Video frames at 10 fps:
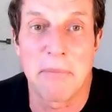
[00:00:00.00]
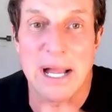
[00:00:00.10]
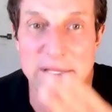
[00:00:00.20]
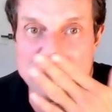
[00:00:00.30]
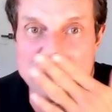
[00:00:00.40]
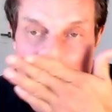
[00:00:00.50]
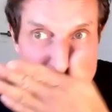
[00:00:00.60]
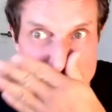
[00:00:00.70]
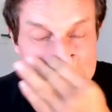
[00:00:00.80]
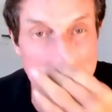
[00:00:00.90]
miles and
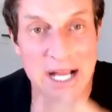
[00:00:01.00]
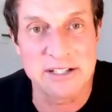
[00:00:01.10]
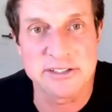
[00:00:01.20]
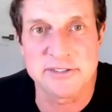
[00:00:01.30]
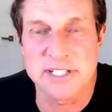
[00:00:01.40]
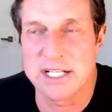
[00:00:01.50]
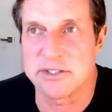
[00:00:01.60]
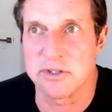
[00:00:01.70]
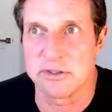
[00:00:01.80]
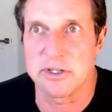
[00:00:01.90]
miles and miles of side strokes.